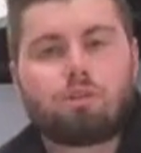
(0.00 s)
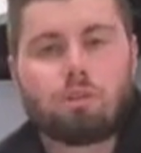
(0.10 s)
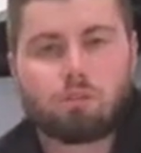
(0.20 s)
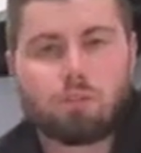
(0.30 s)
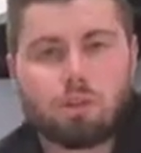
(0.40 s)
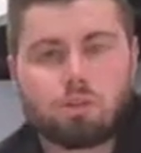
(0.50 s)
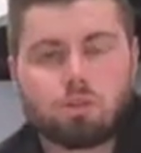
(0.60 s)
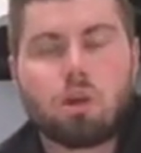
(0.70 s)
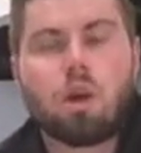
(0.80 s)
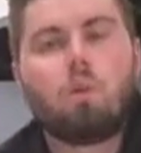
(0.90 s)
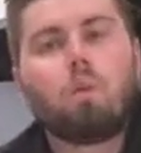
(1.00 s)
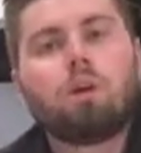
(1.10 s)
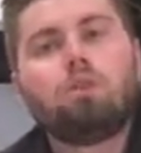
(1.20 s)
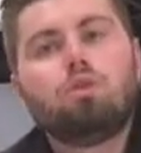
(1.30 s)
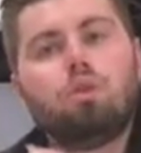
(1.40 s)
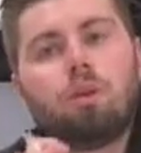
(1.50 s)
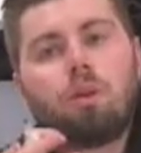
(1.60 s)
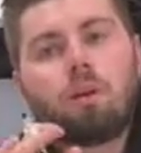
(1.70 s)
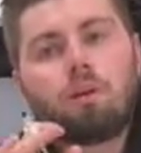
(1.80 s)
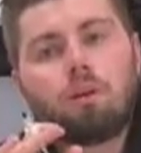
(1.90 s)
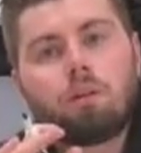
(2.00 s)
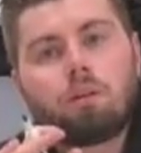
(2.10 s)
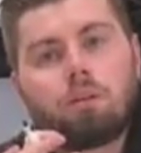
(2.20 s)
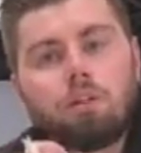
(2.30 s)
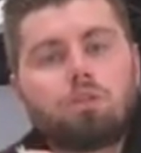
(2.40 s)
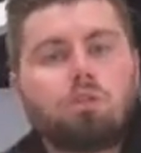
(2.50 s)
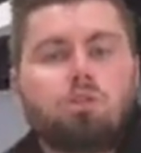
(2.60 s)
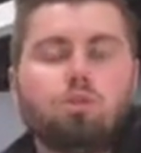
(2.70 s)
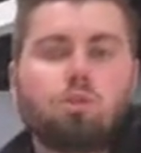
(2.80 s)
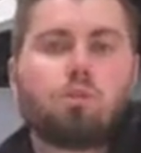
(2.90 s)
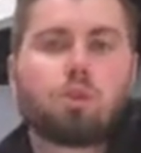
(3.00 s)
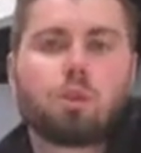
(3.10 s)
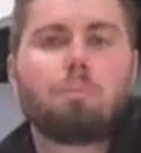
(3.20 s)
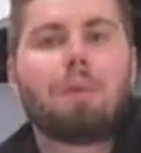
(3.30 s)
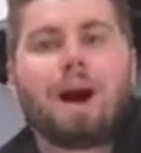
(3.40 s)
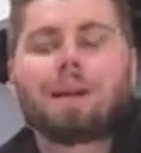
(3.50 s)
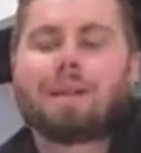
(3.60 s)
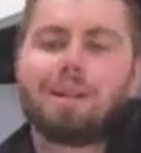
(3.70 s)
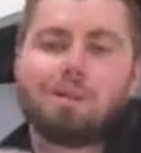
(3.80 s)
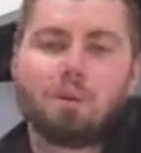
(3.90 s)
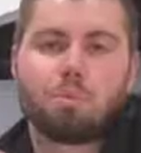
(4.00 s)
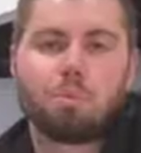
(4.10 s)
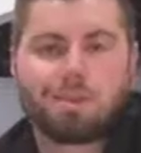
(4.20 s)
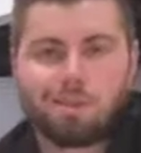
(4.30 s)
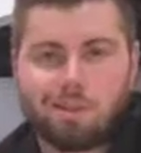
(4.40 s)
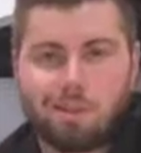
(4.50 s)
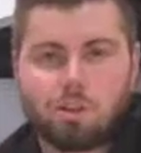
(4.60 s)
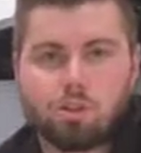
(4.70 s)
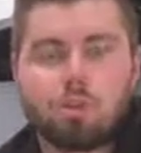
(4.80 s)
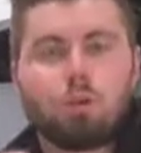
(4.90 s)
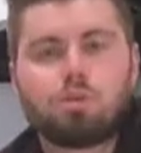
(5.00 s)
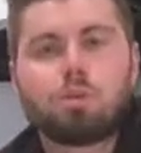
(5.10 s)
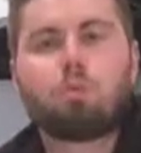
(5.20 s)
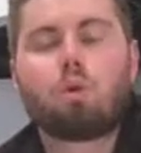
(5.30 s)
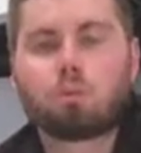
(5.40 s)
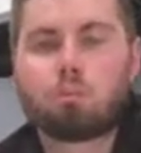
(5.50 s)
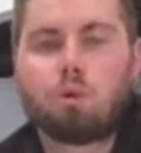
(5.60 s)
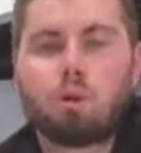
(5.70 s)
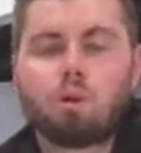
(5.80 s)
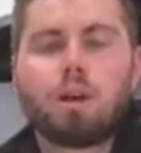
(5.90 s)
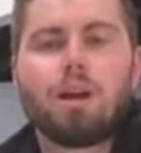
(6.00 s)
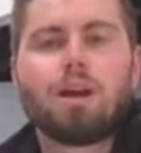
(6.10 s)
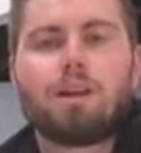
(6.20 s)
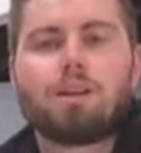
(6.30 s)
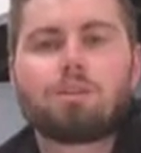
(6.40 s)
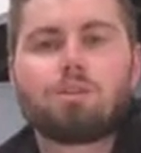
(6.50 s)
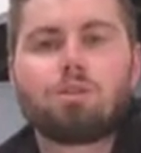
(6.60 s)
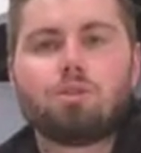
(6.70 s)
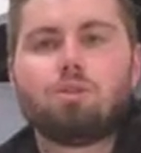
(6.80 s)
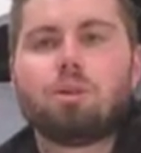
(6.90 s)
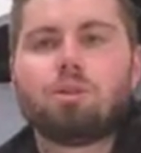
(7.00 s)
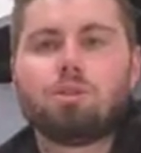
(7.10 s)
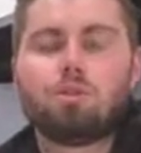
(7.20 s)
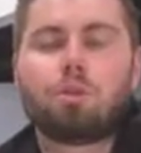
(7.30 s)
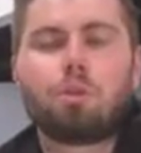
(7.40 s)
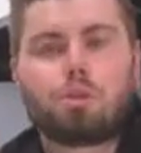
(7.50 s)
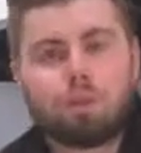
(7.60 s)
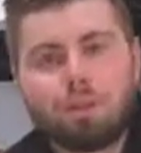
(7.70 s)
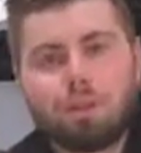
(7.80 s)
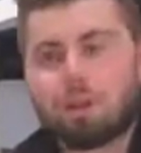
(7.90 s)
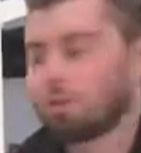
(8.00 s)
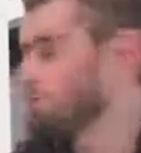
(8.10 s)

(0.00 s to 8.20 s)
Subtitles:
foundation. What you need to do for the body of the presentation, the most important part, is to do three things.